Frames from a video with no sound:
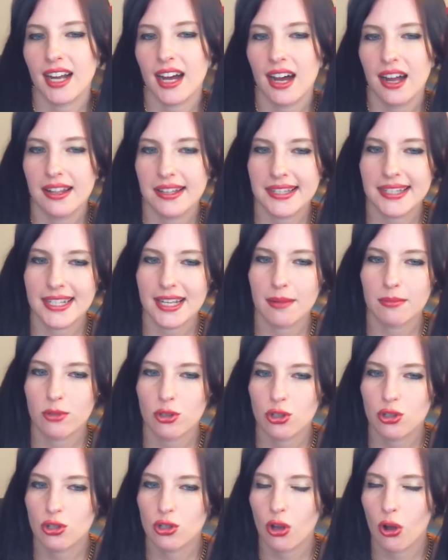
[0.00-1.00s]

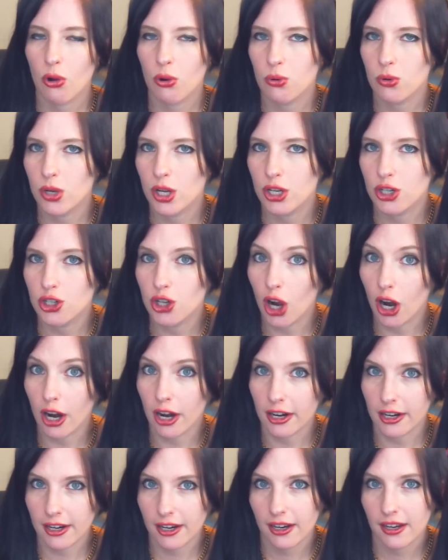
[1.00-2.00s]
concept so
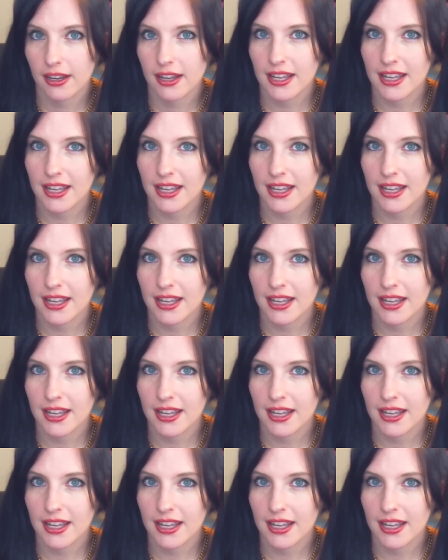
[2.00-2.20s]
dark,